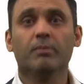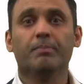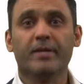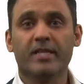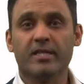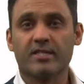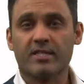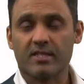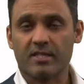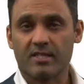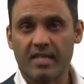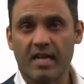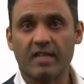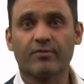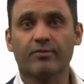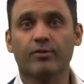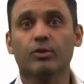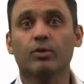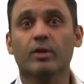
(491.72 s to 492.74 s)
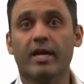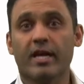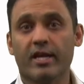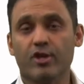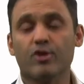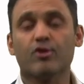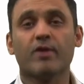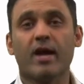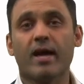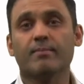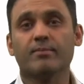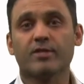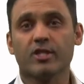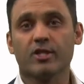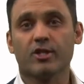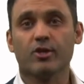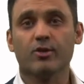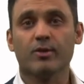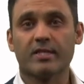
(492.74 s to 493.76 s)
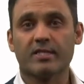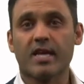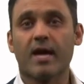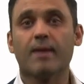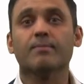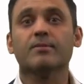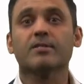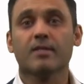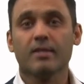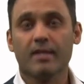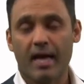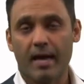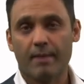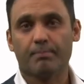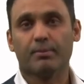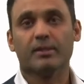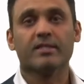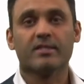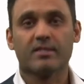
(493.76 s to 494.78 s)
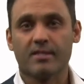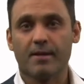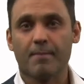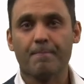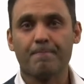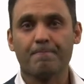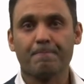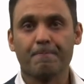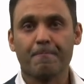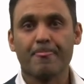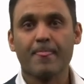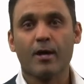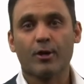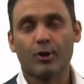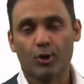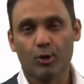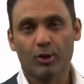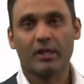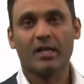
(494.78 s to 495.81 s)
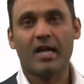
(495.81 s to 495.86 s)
be successful in your MCQ exams and blitz them good